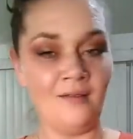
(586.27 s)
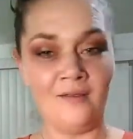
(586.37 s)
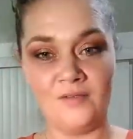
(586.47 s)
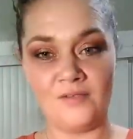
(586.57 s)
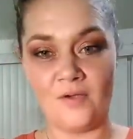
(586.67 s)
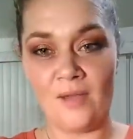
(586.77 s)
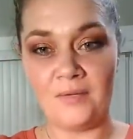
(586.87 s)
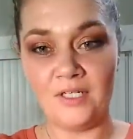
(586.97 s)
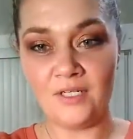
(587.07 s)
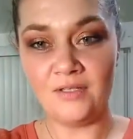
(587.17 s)
So I'm
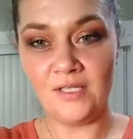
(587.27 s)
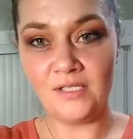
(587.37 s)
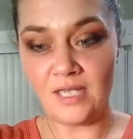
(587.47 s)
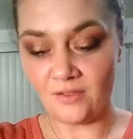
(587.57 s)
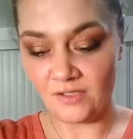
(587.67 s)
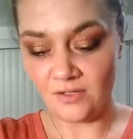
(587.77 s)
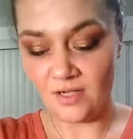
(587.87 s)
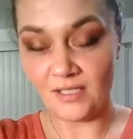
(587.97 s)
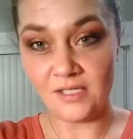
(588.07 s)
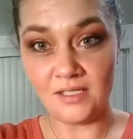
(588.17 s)
going to turn this down so you
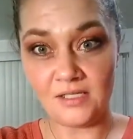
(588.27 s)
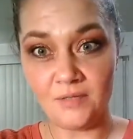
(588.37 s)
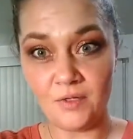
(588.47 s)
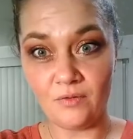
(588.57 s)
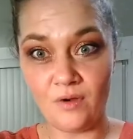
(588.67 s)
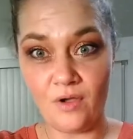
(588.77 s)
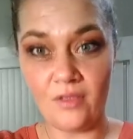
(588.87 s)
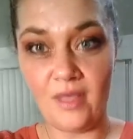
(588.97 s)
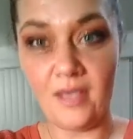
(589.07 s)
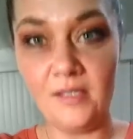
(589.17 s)
guys can see me roll
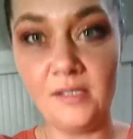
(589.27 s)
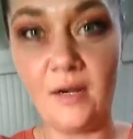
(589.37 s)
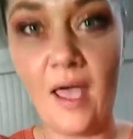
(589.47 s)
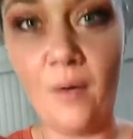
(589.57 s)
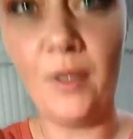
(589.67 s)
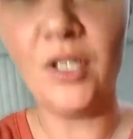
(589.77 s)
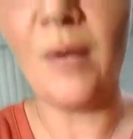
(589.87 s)
this and how much I